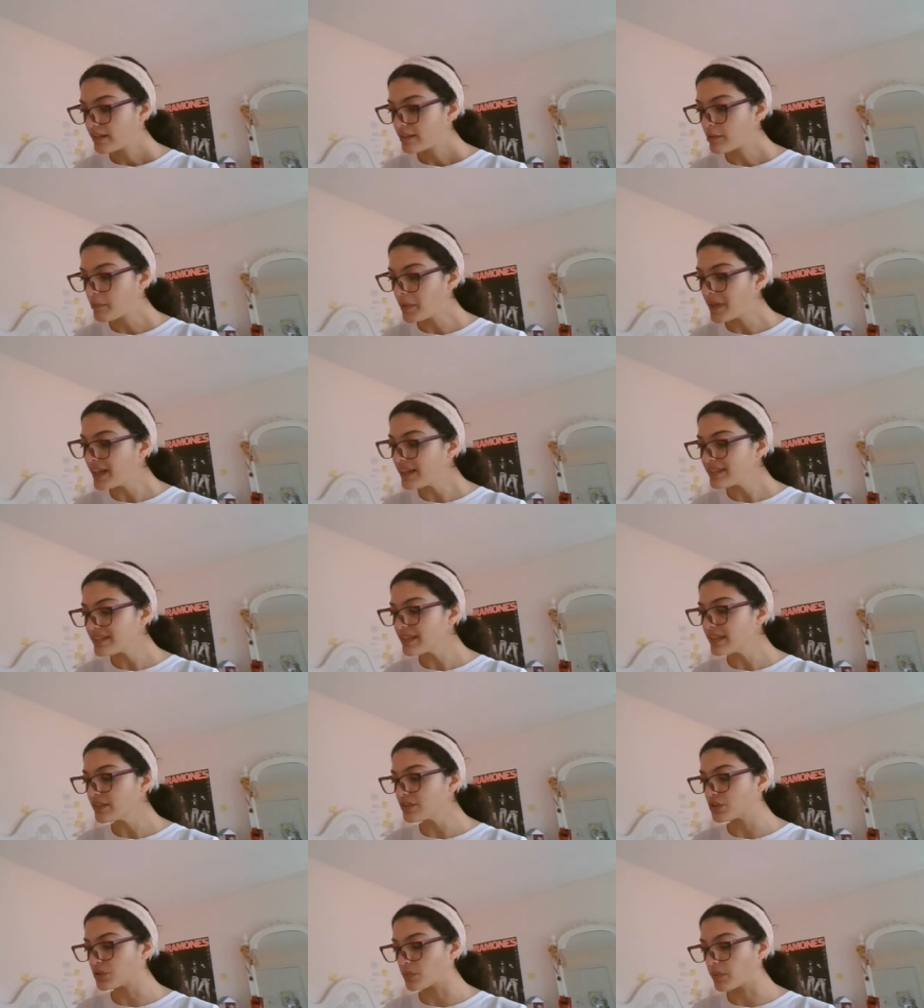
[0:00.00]
The
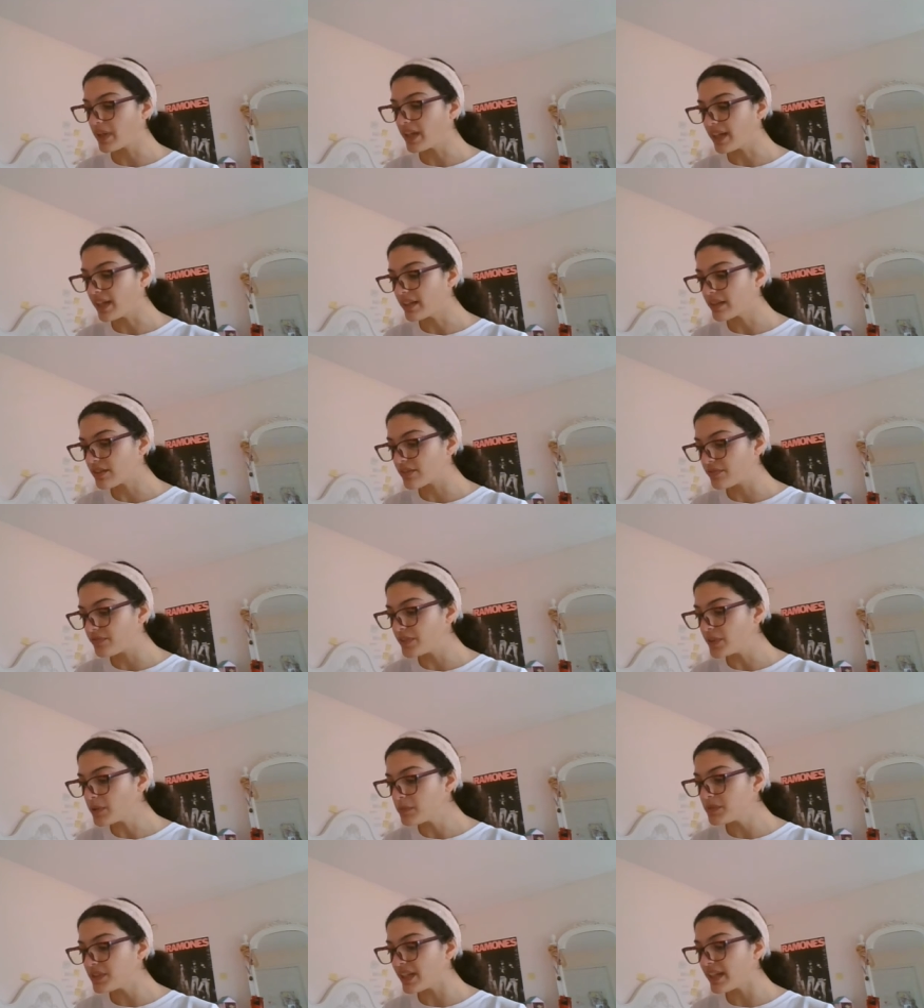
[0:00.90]
pacing is great. The
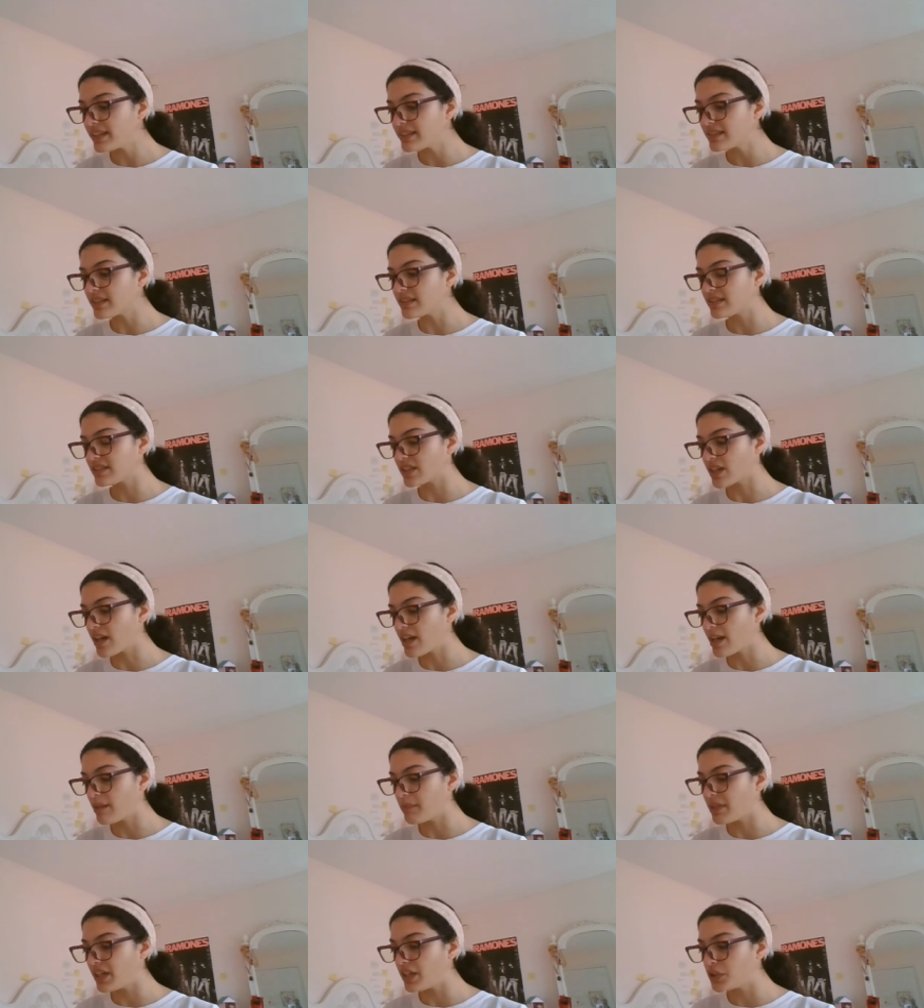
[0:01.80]
film takes its
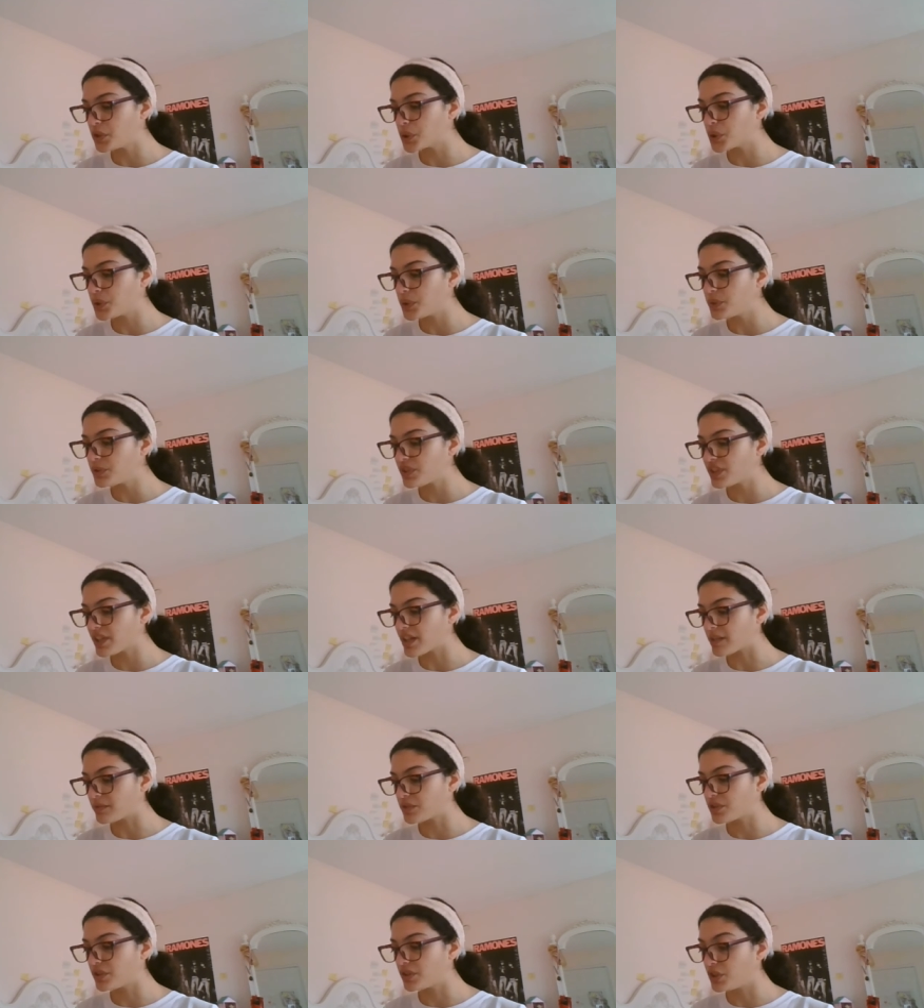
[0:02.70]
time in introducing
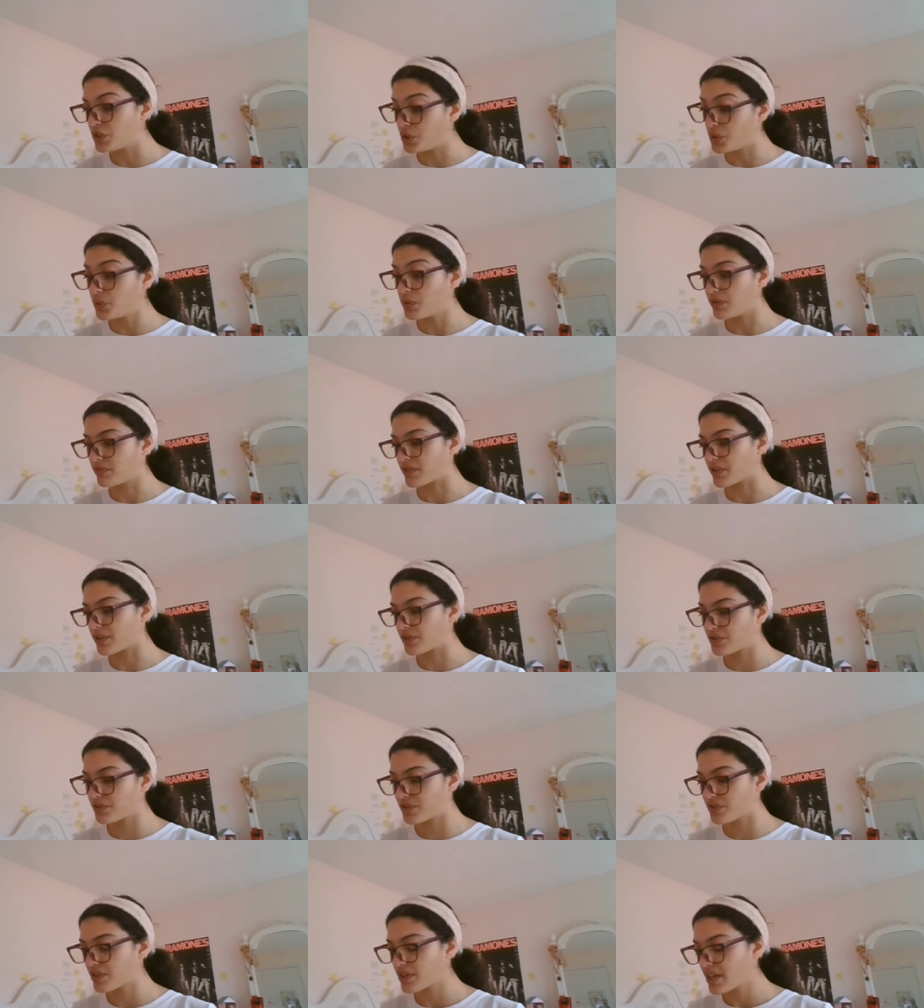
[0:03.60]
us to the
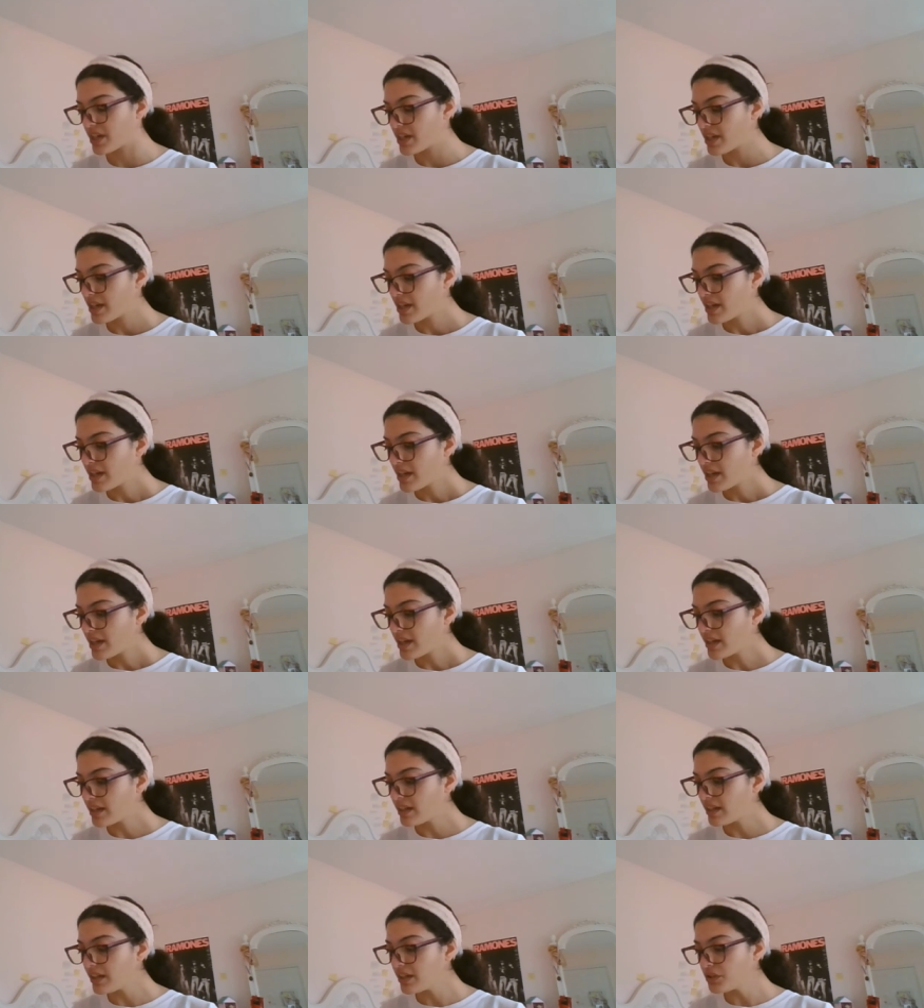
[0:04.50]
Duniverse.
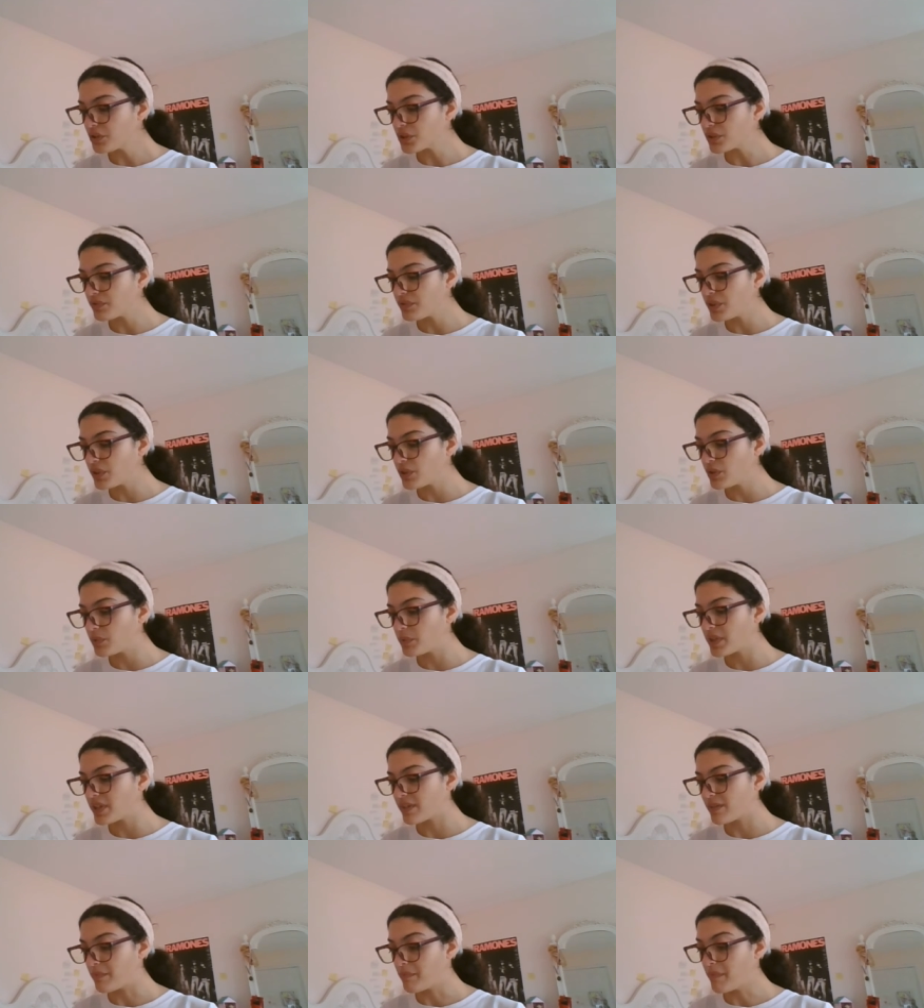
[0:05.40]
In an interview
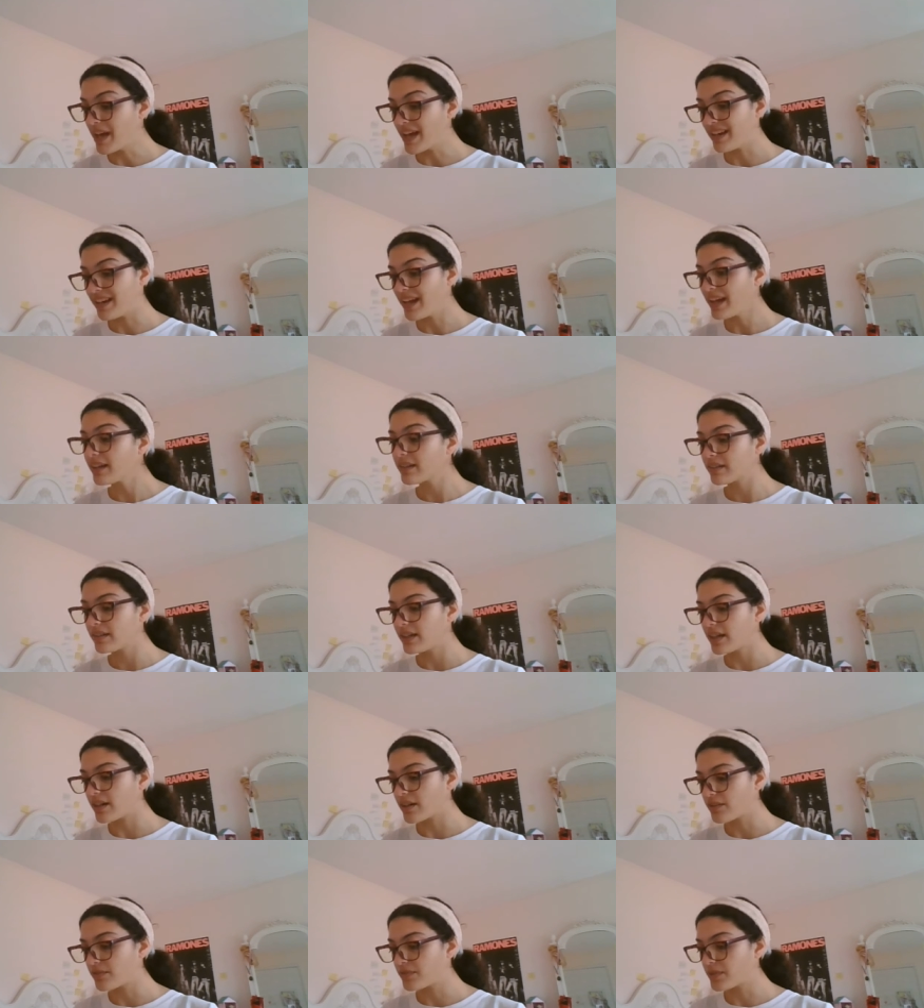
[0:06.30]
with Matt
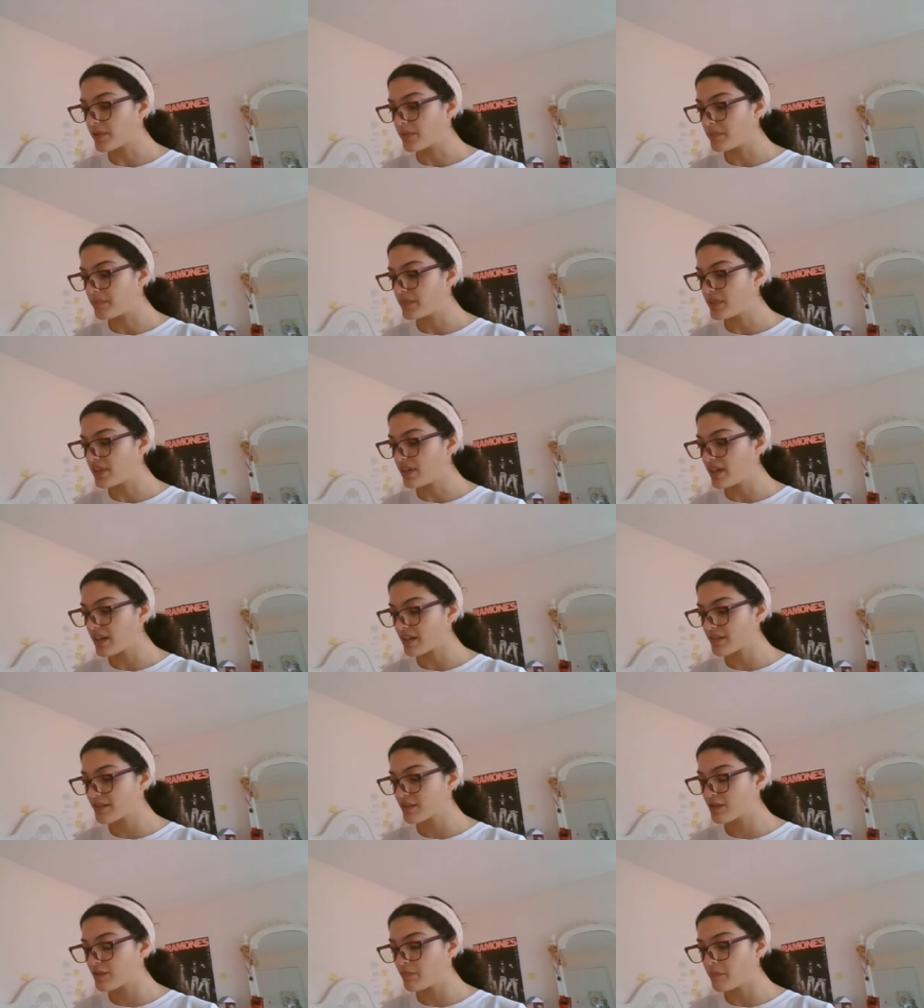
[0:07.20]
Neglia from the
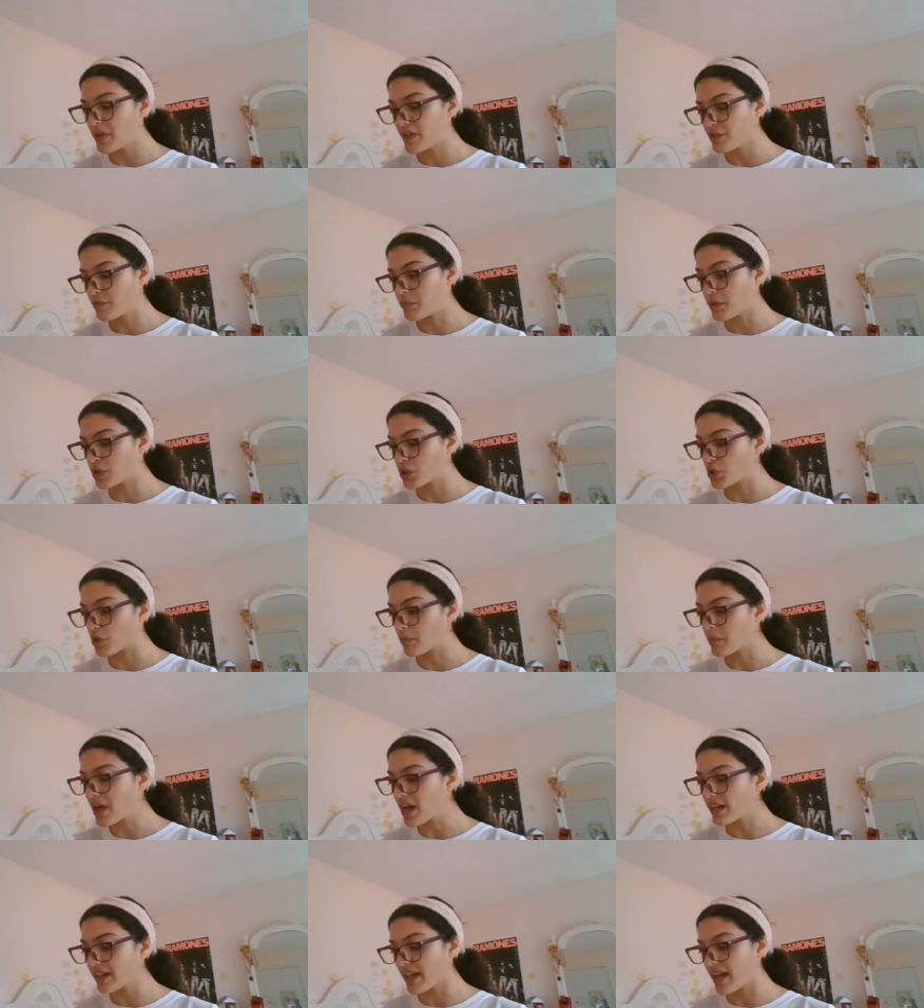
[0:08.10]
Next Best Picture
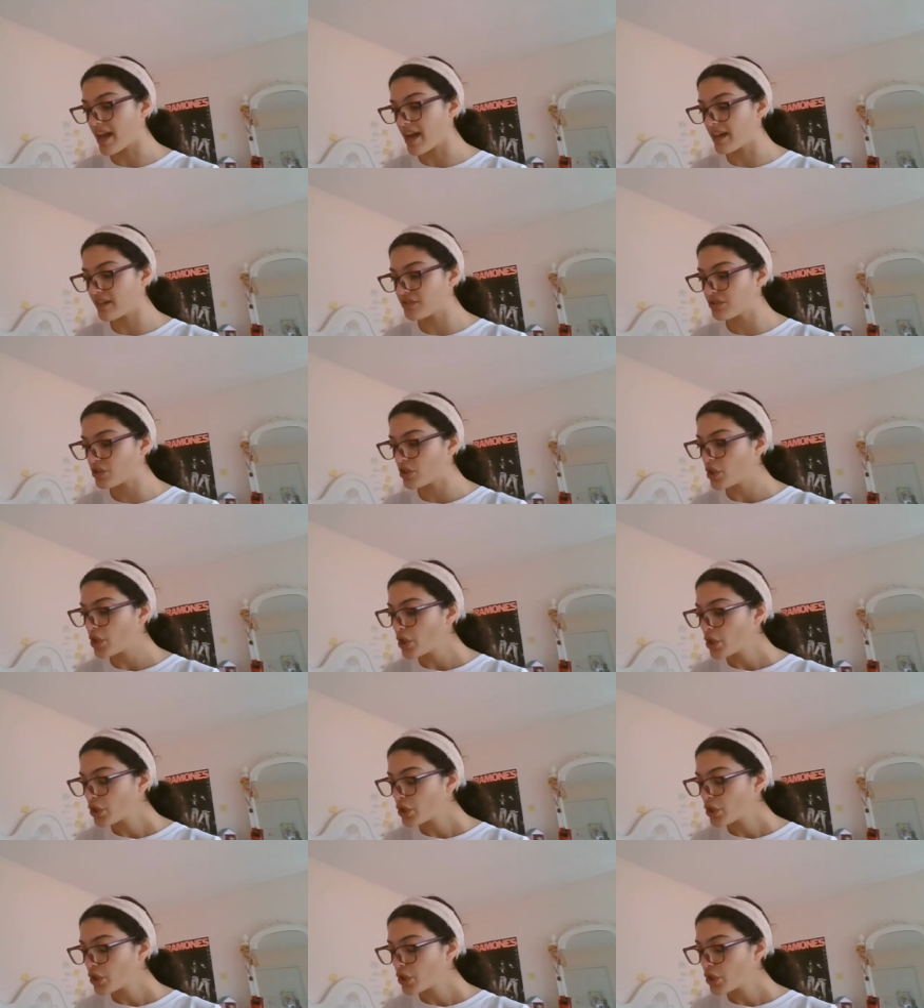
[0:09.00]
podcast,